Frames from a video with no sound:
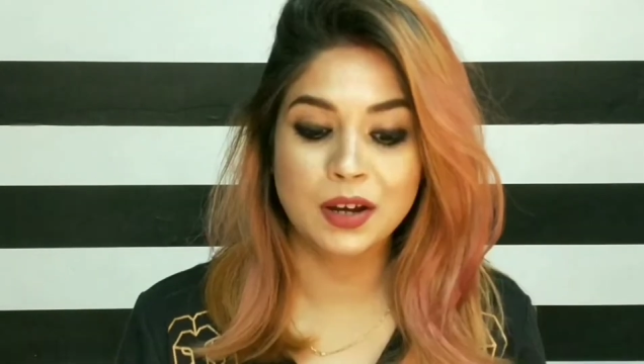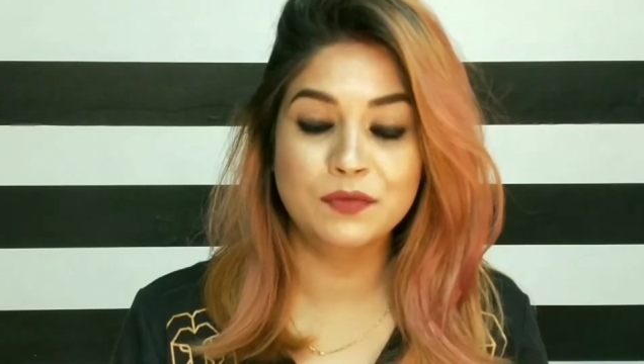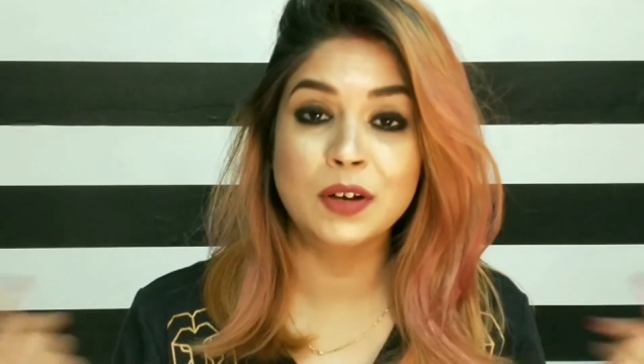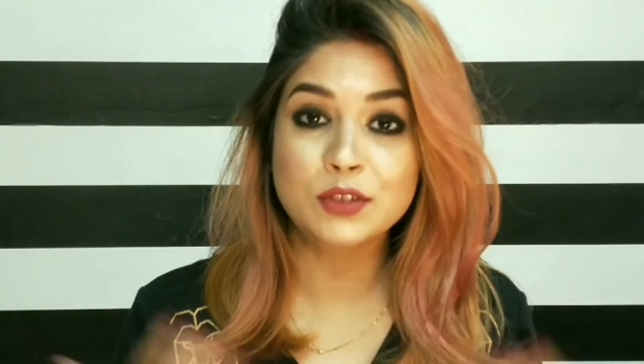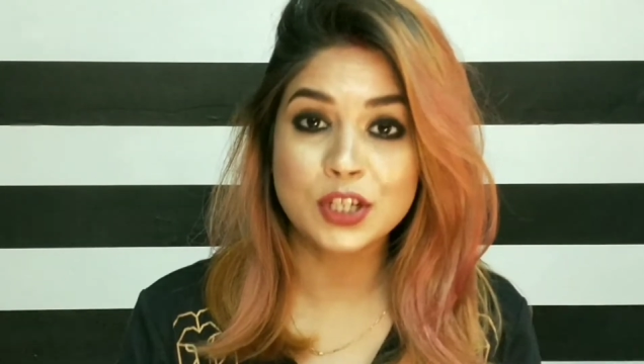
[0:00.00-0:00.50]
My
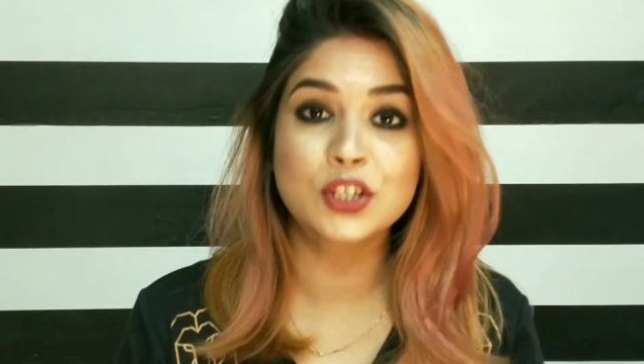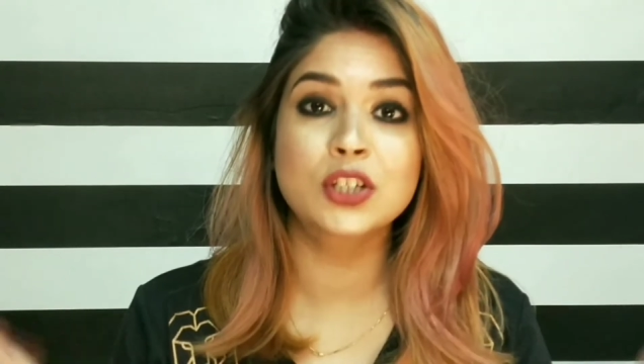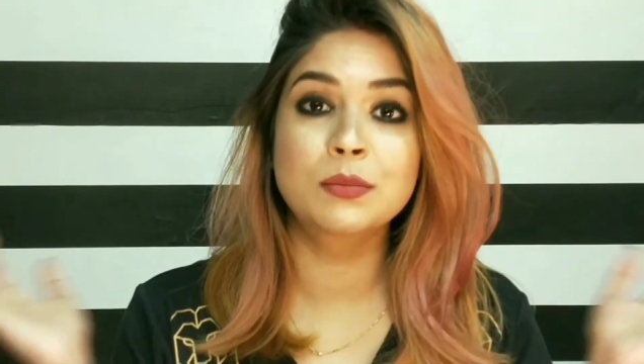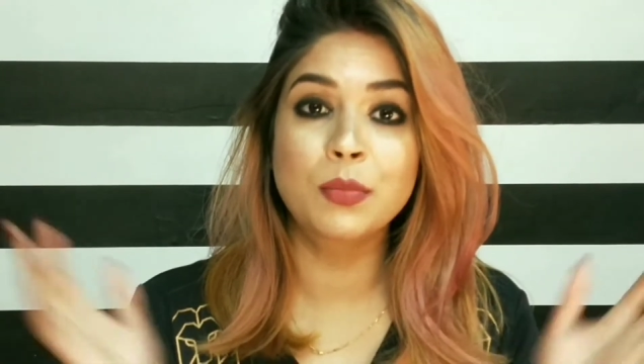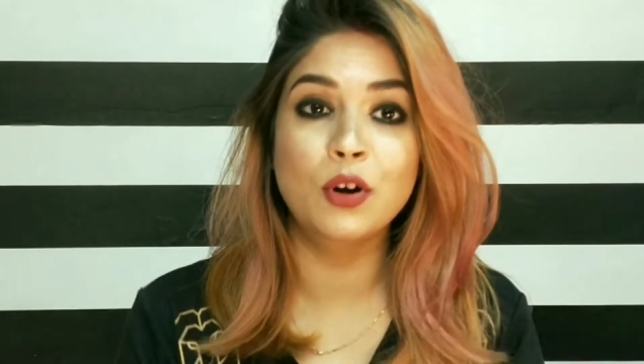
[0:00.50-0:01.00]

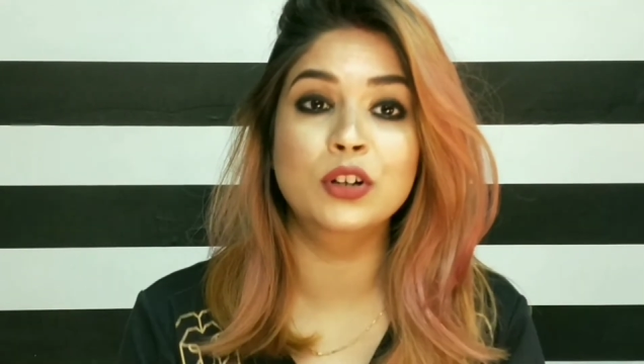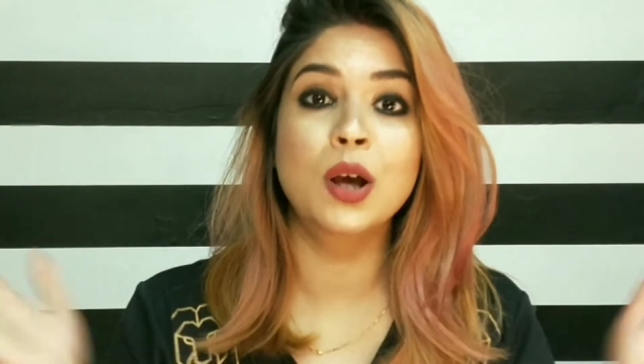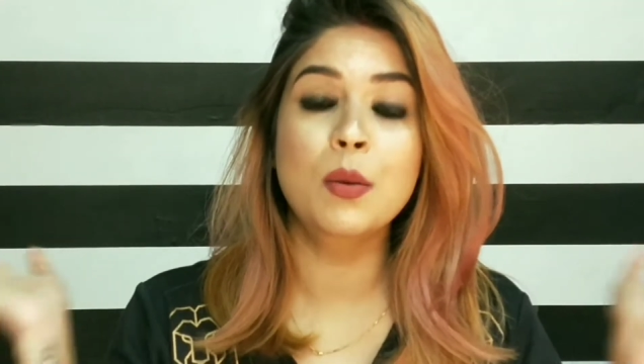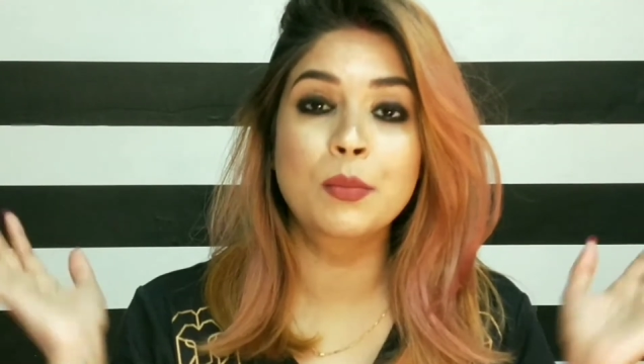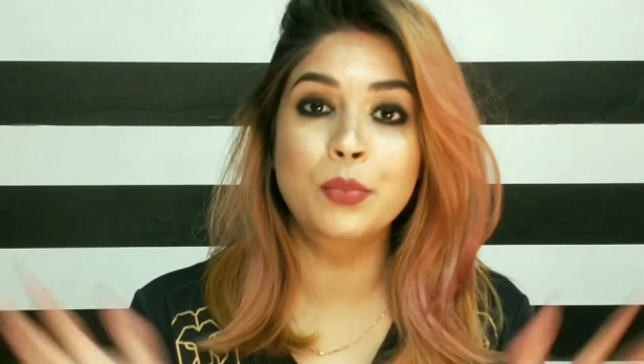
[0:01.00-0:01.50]
foundation
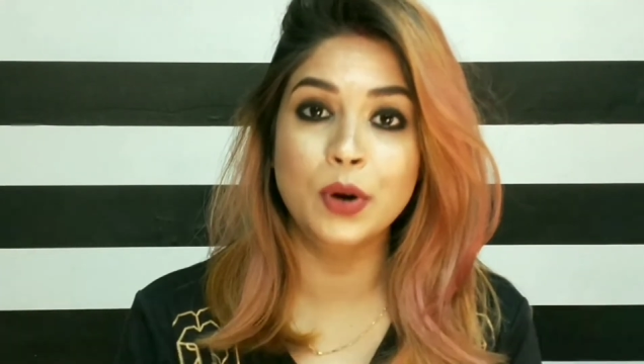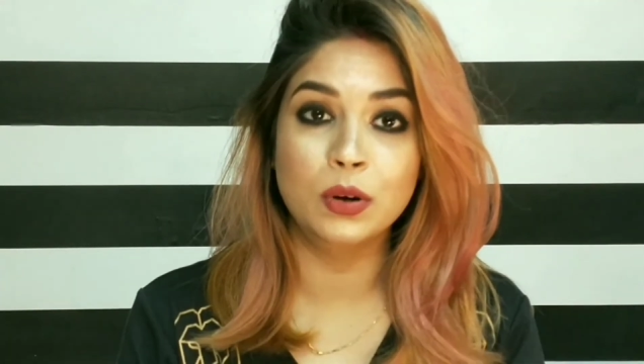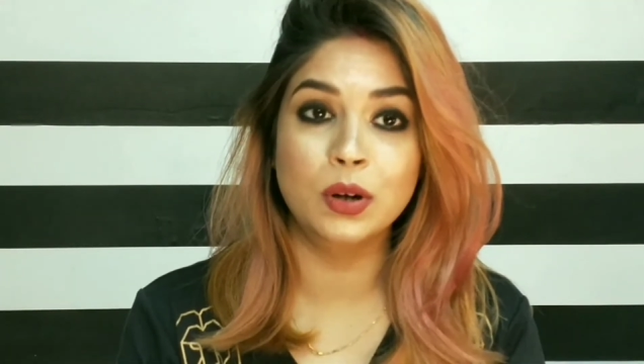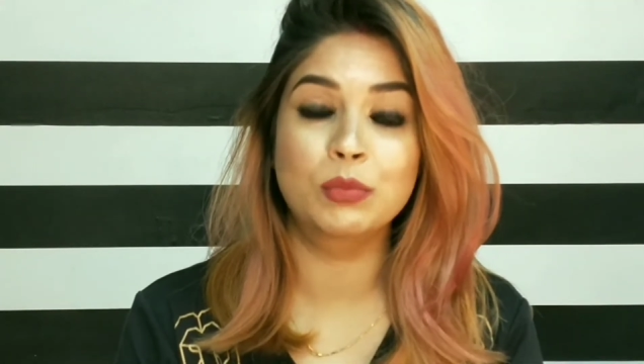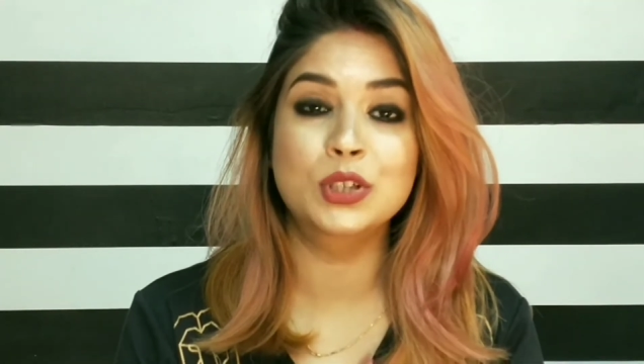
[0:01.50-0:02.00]
bottle
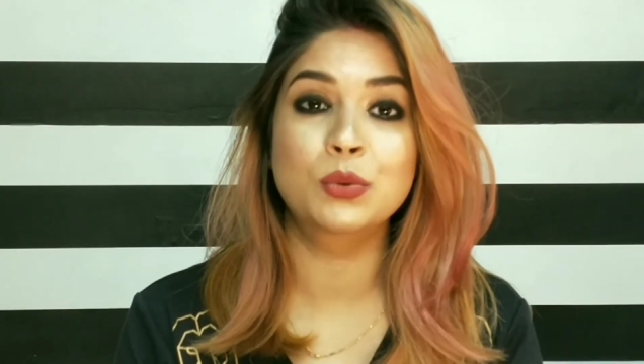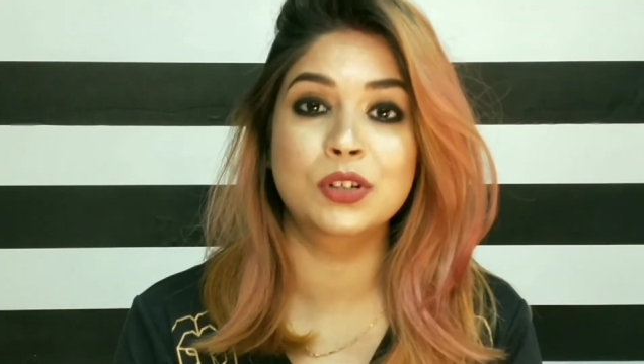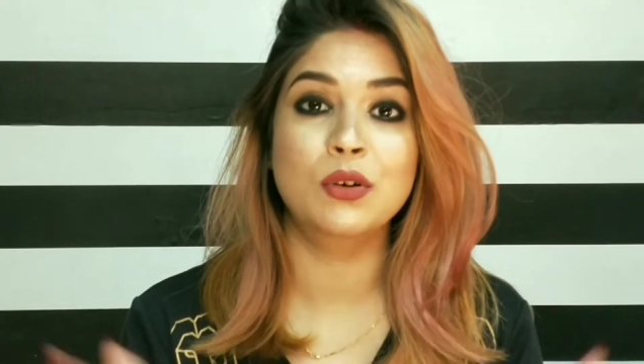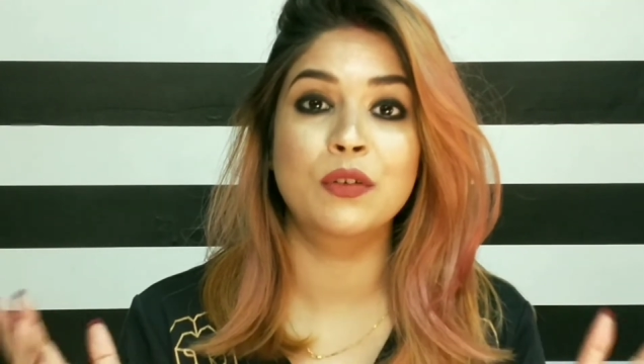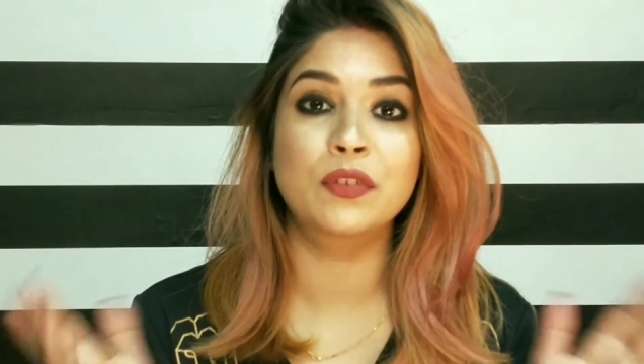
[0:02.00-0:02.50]
broke, which
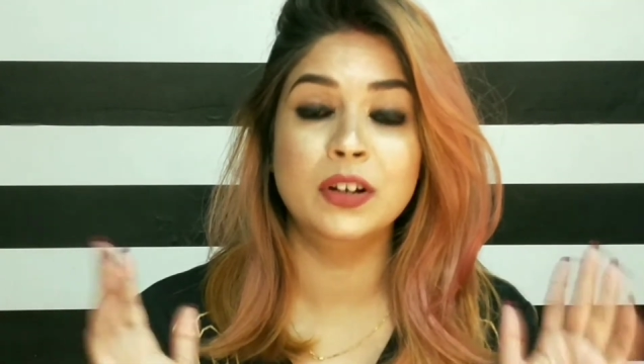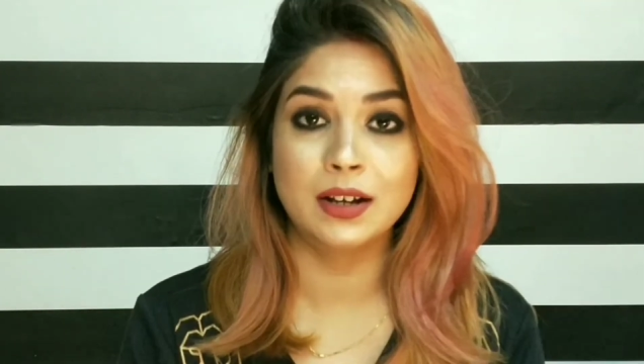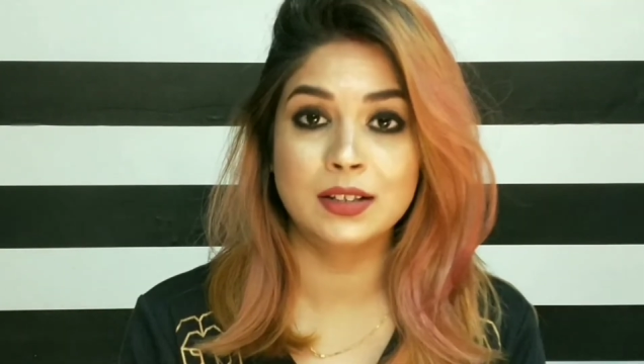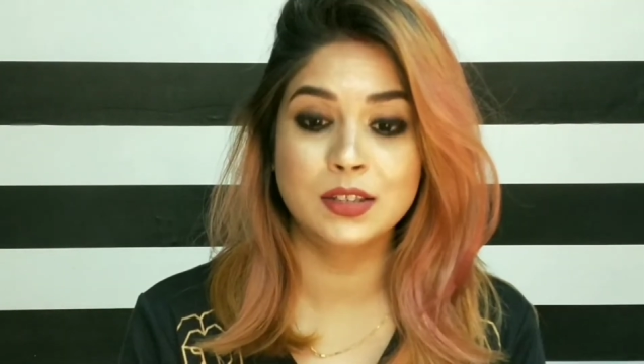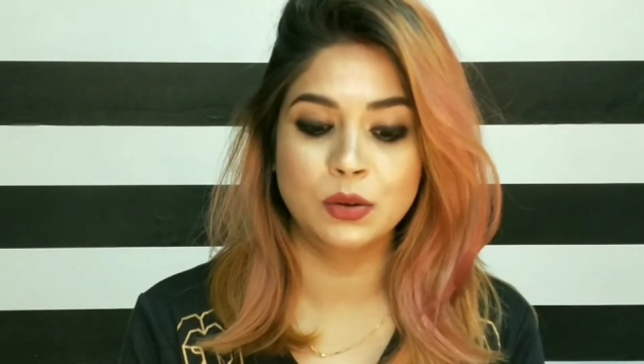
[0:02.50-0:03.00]
was of
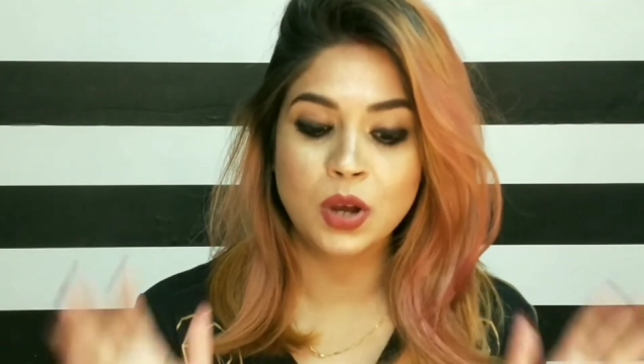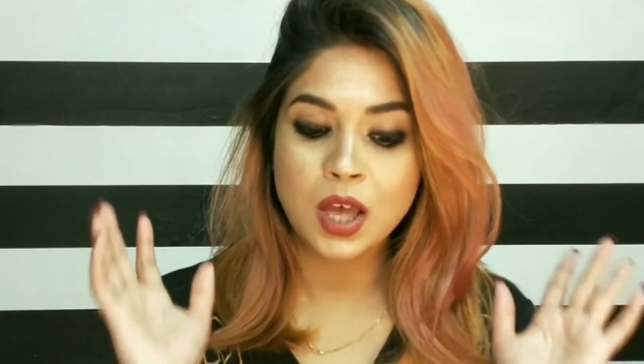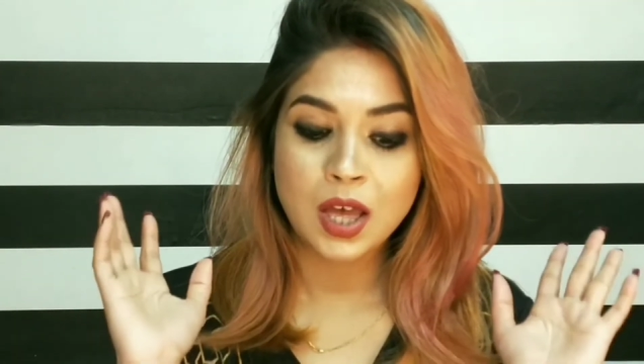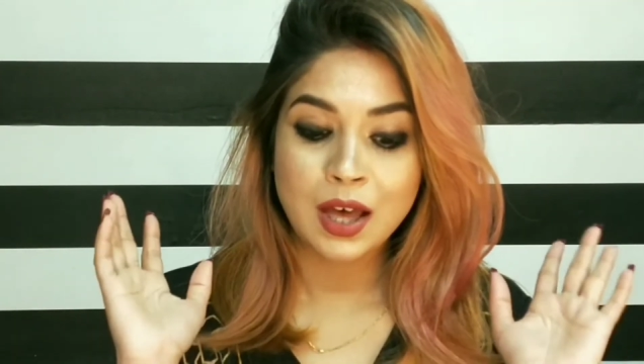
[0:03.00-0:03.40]
glass, so